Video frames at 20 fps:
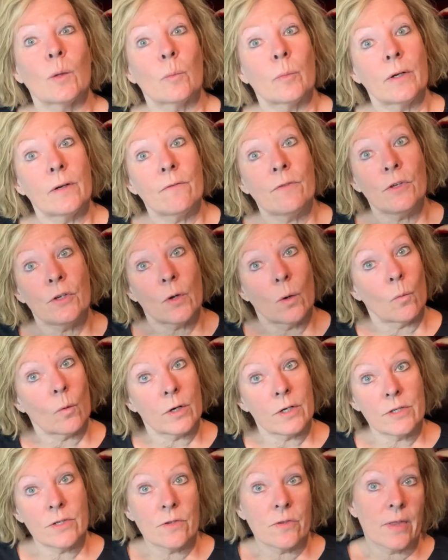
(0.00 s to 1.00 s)
But if you don't
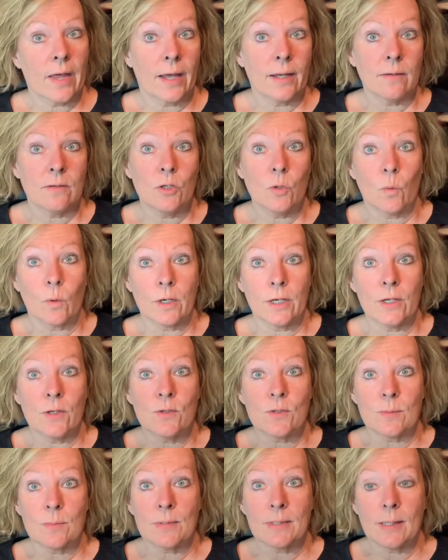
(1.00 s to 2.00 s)
want to do that and you want to
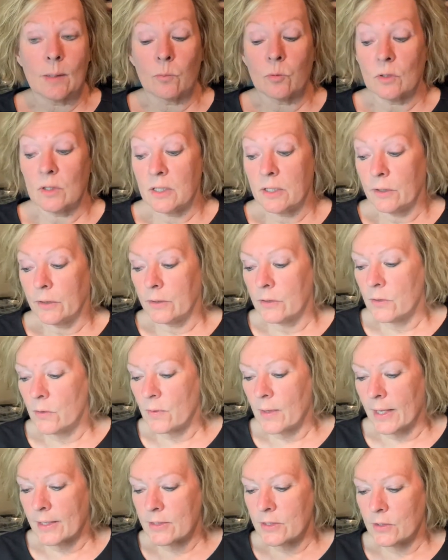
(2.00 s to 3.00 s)
use them separately, you can do
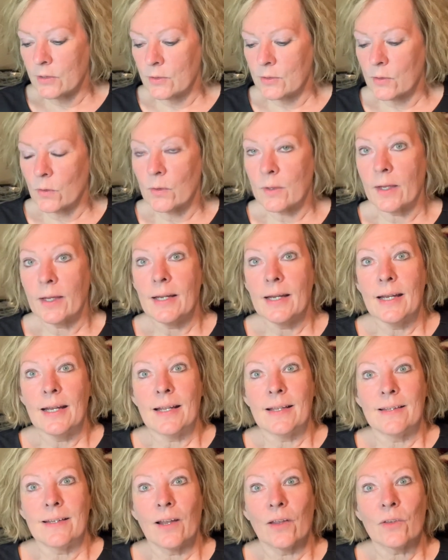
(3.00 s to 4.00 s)
that too. So
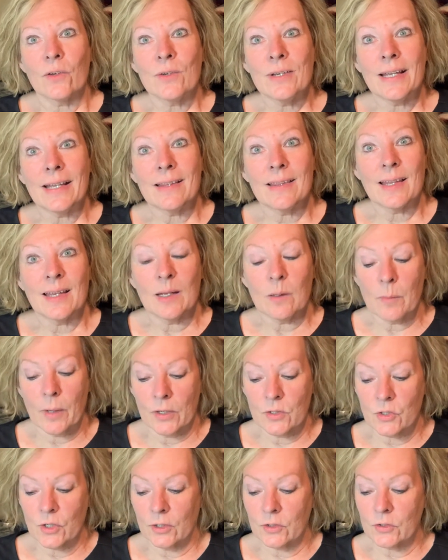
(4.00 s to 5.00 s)
the other neat thing about
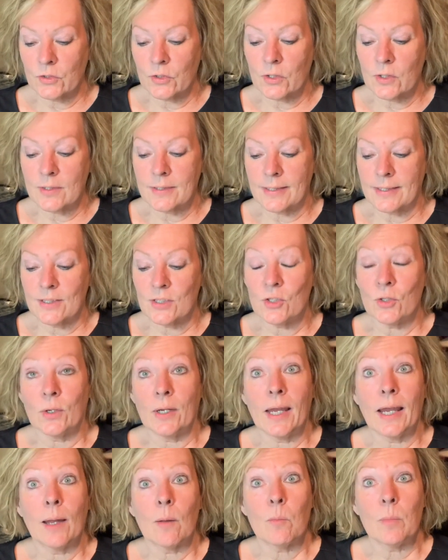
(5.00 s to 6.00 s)
junk journals is you
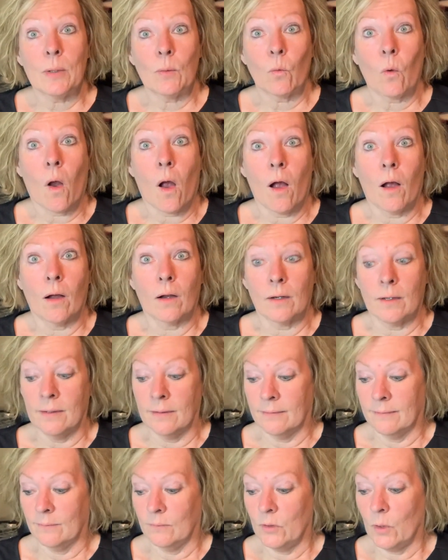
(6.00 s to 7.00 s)
can't be wrong.
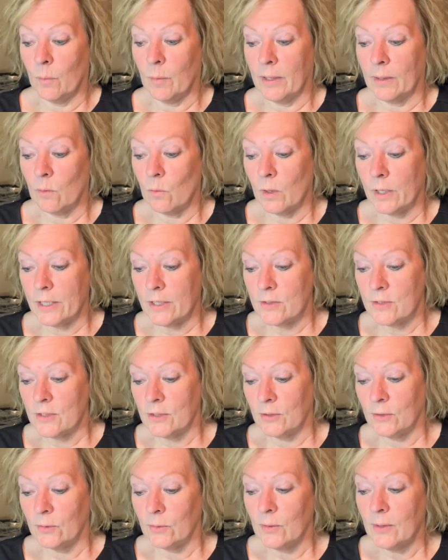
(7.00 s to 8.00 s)
No matter what you
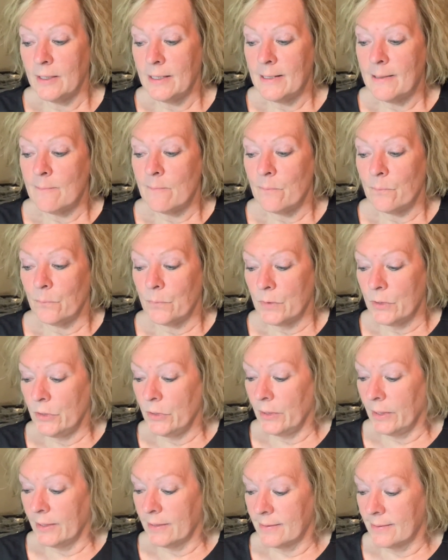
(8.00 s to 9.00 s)
do
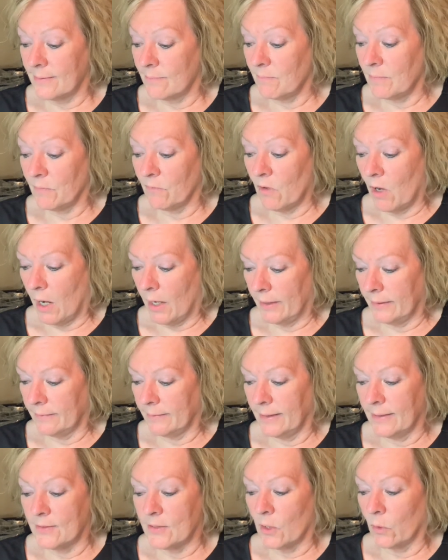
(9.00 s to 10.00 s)
is fine.
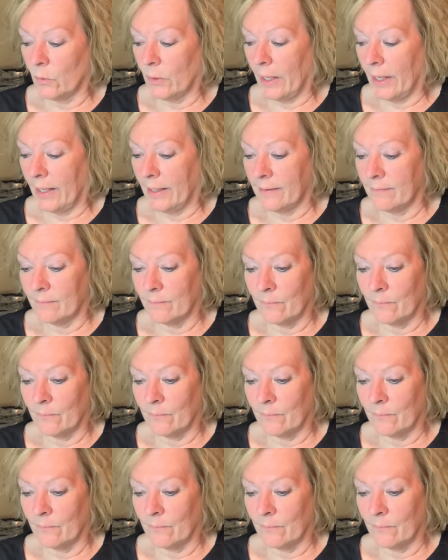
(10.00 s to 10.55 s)
It's okay.